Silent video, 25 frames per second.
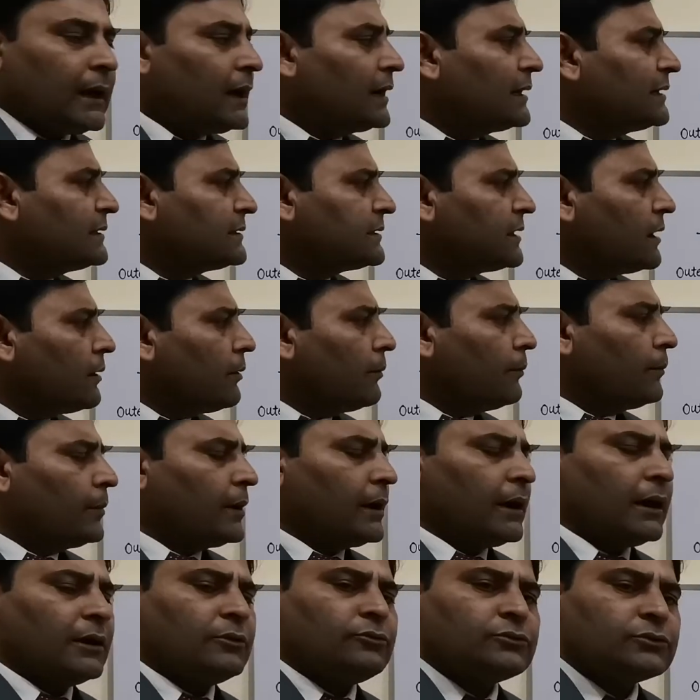It's the
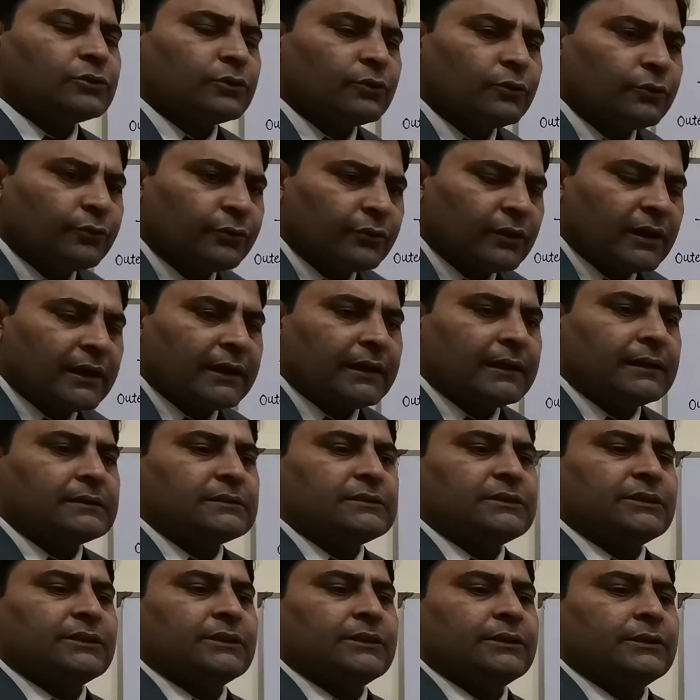amount of
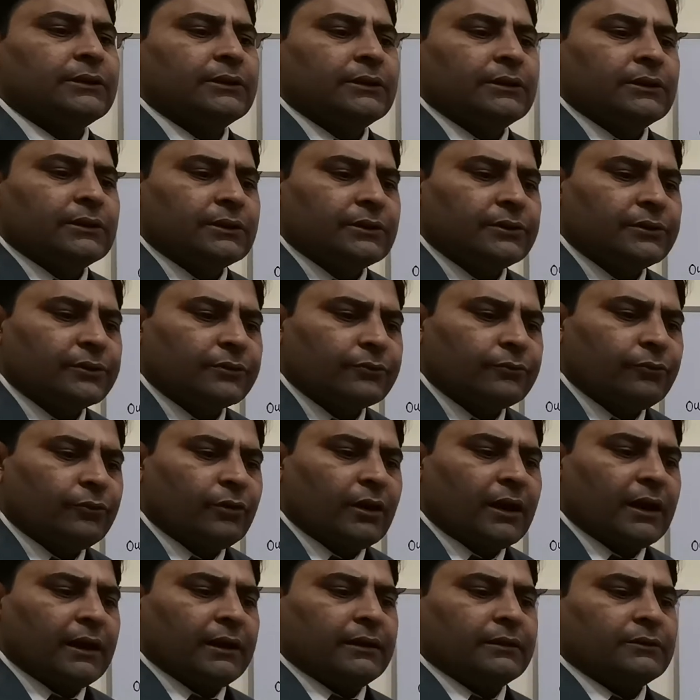energy
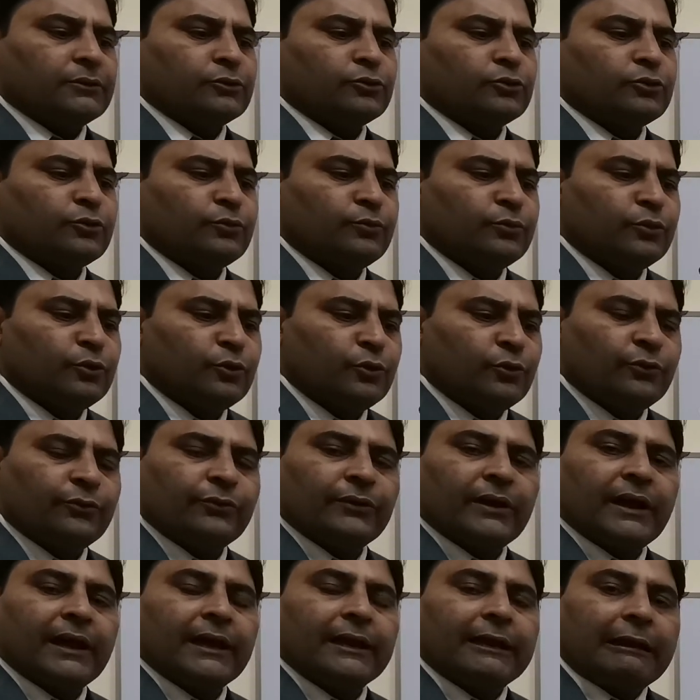required to
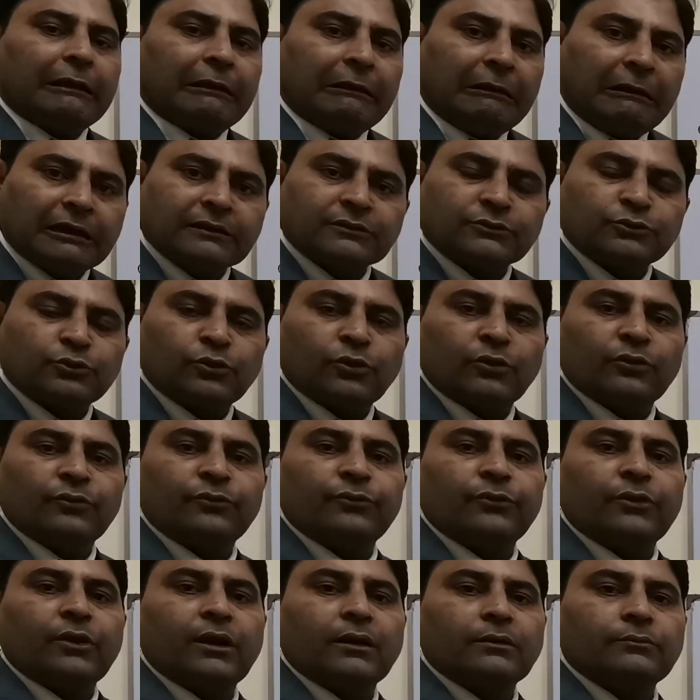remove an electron
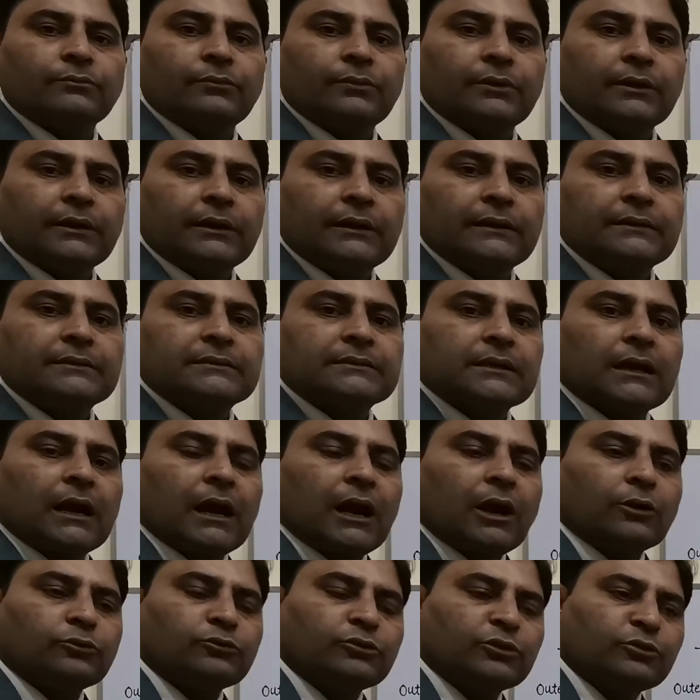from its
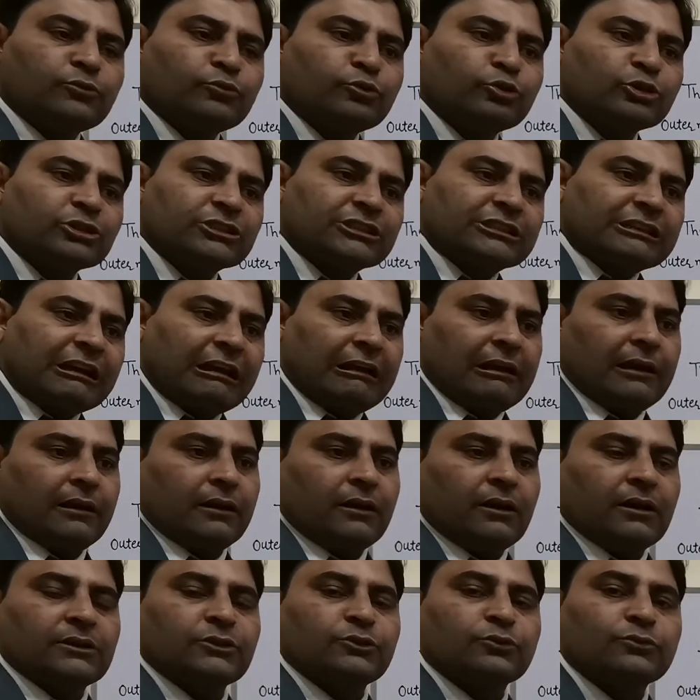outermost
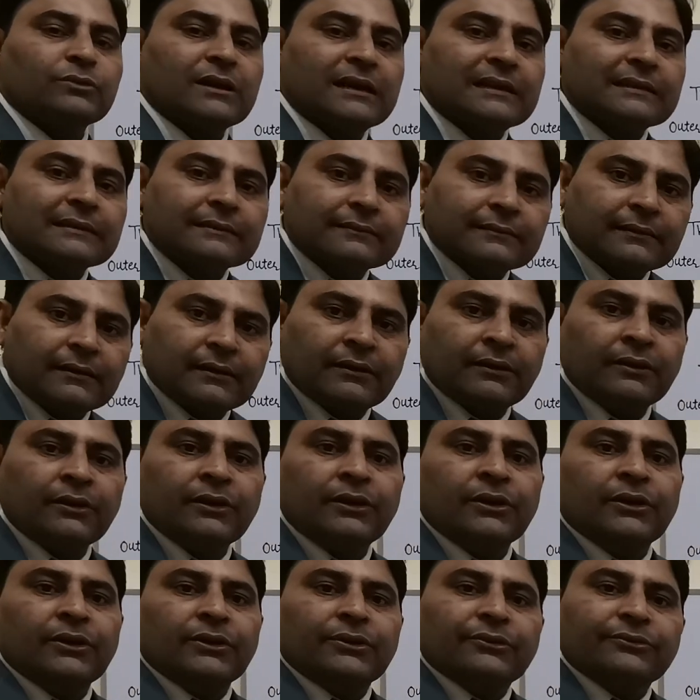shell, or you can say
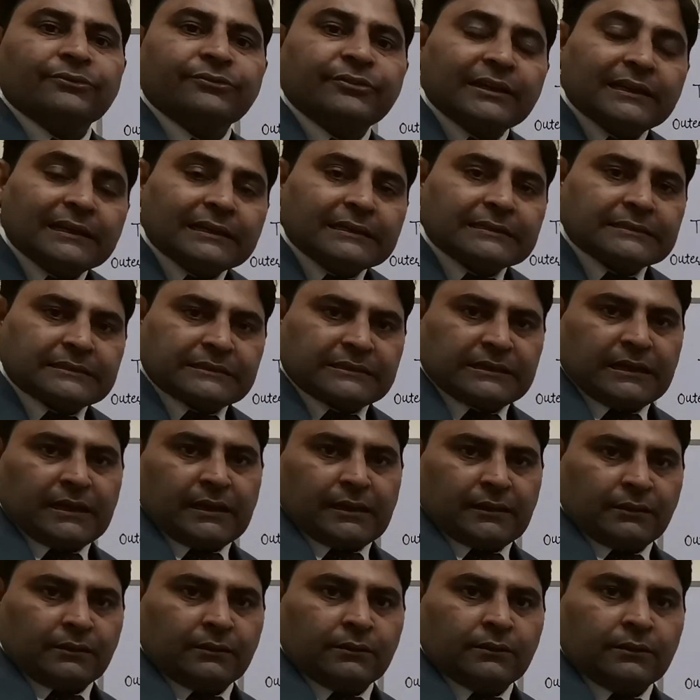valence
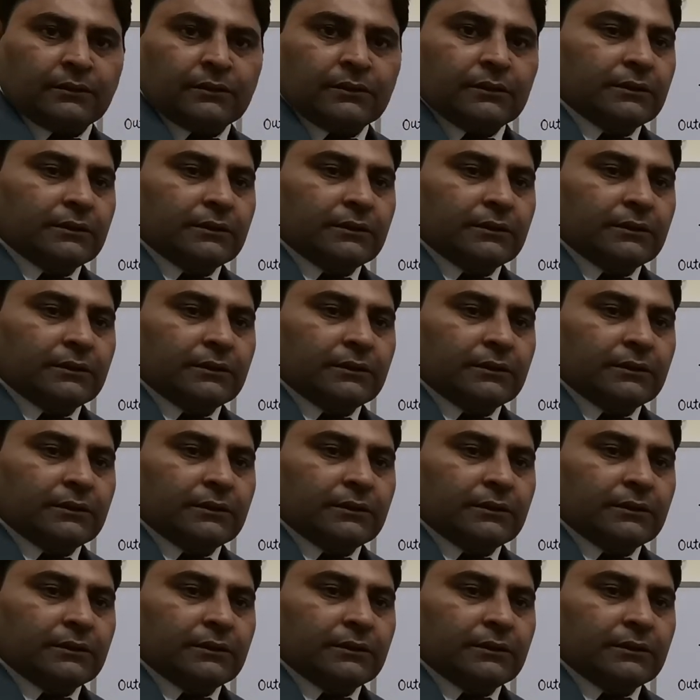shell.